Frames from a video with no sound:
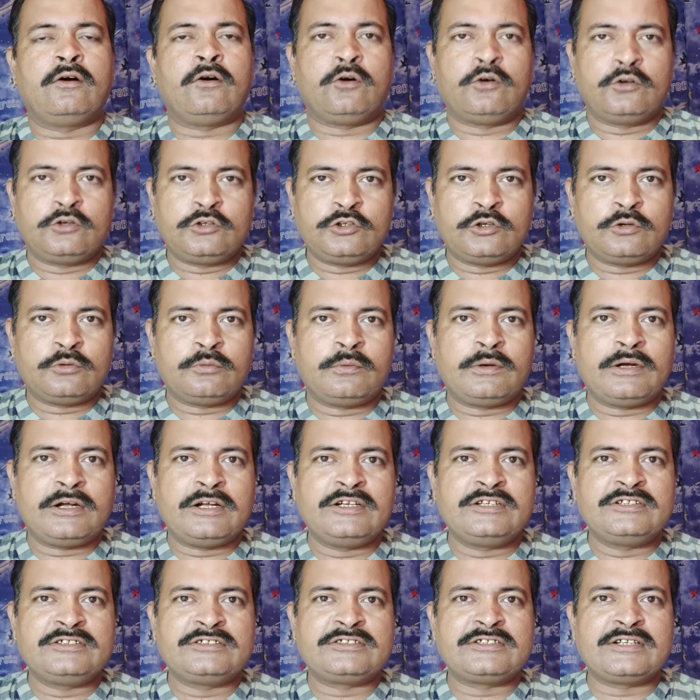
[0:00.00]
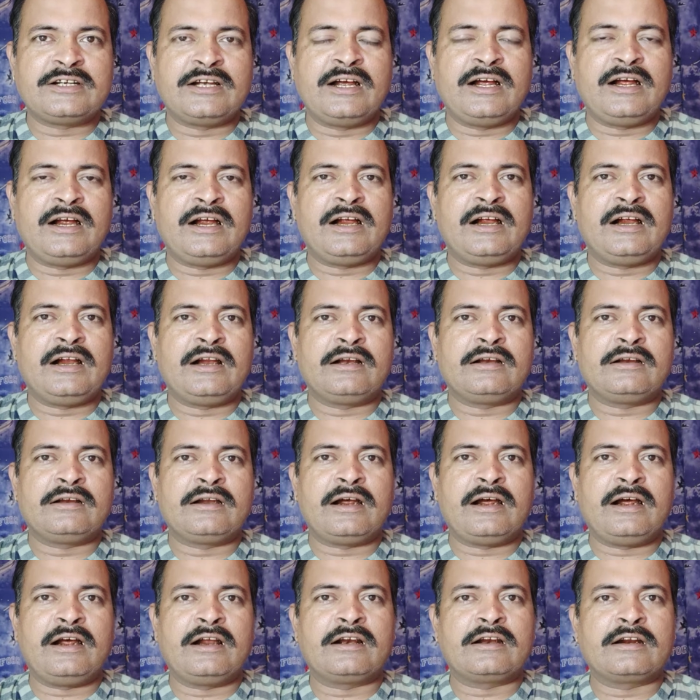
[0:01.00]
audio-wise, and
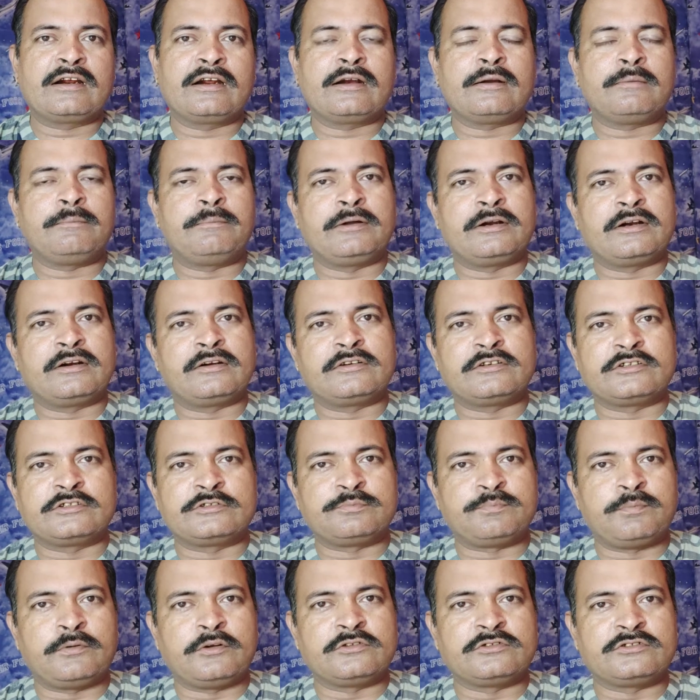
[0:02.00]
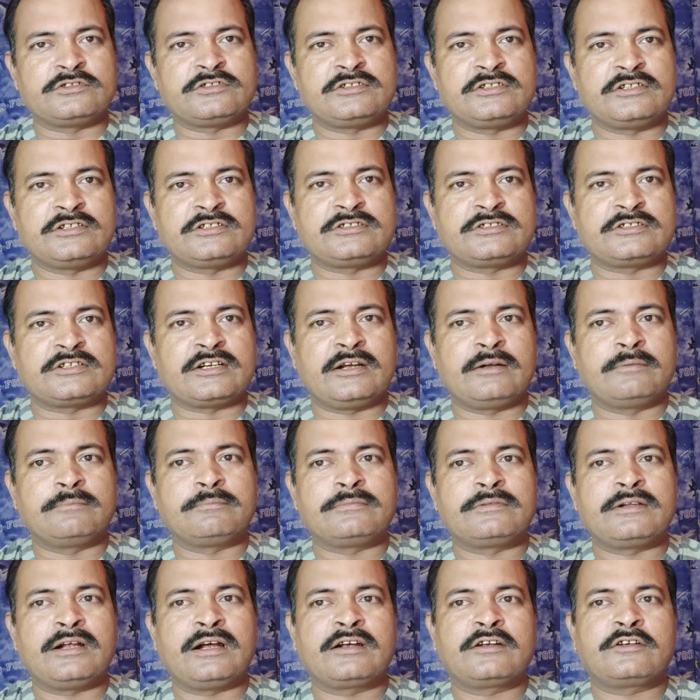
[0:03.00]
I'll get a better response this
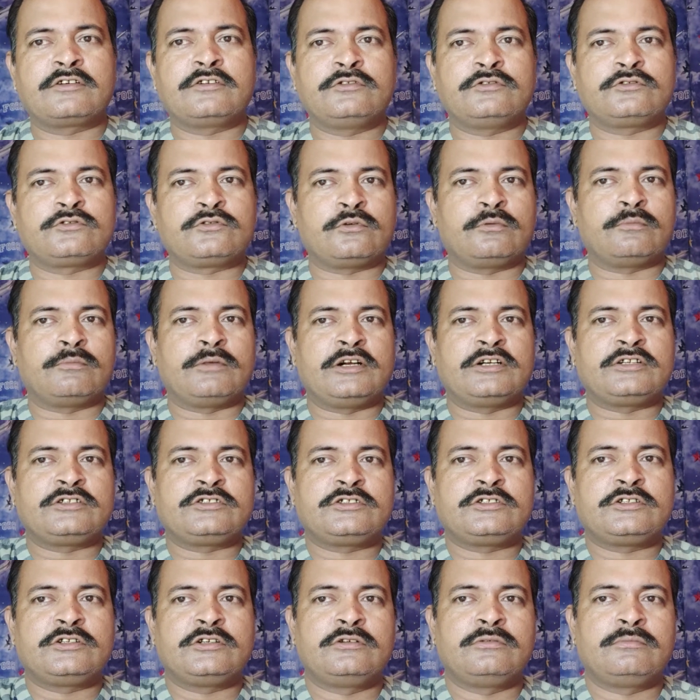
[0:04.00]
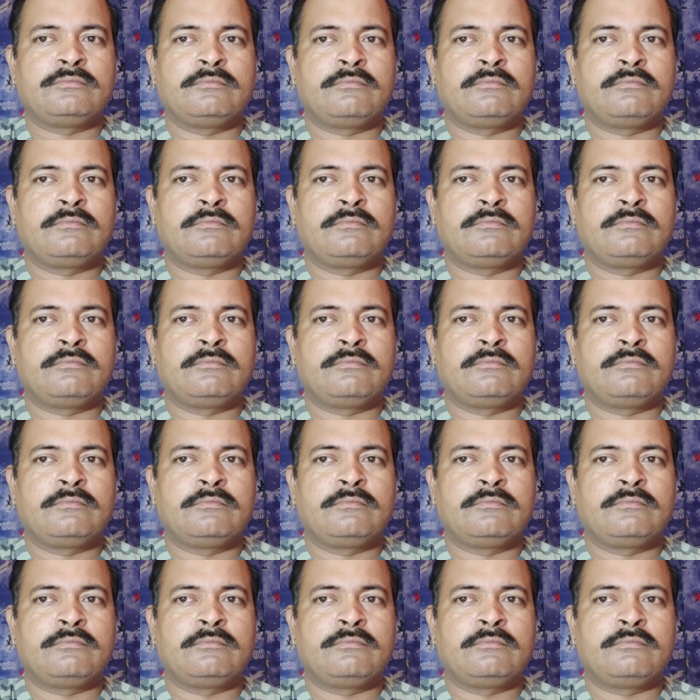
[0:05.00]
time. Thank you so much.